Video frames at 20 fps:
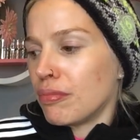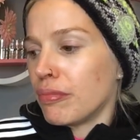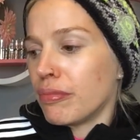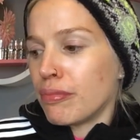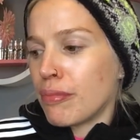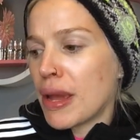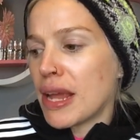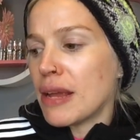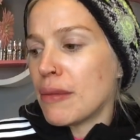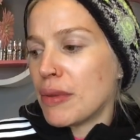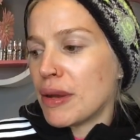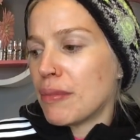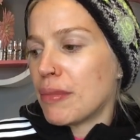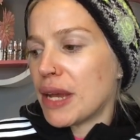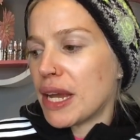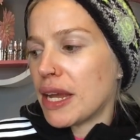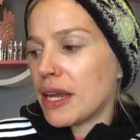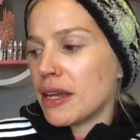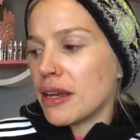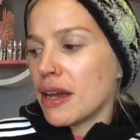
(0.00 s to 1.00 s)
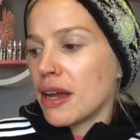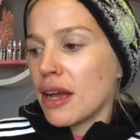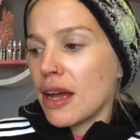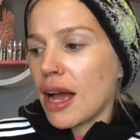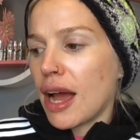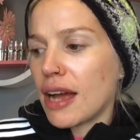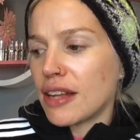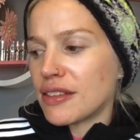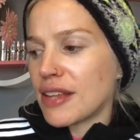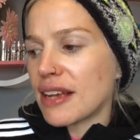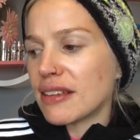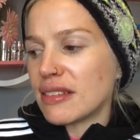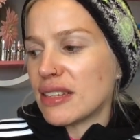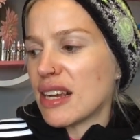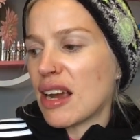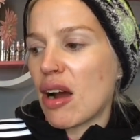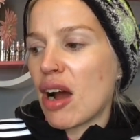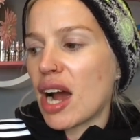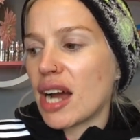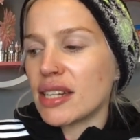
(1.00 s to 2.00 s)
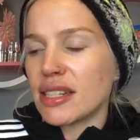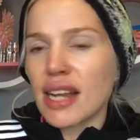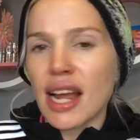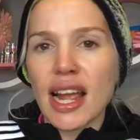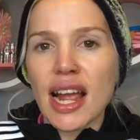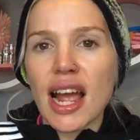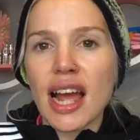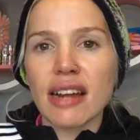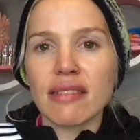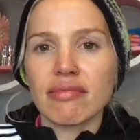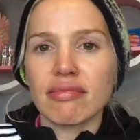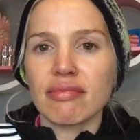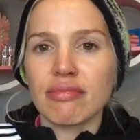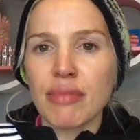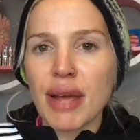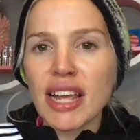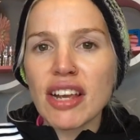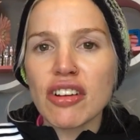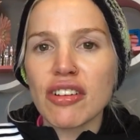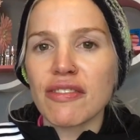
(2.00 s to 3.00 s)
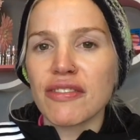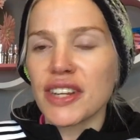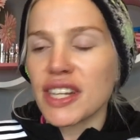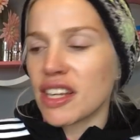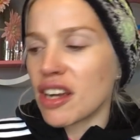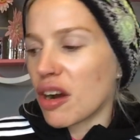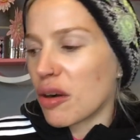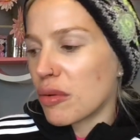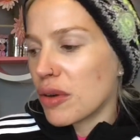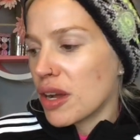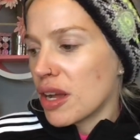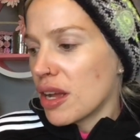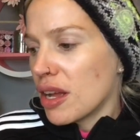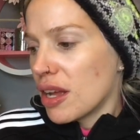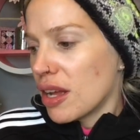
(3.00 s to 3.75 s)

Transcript: maybe be uh, testing out Handaiyan makeup video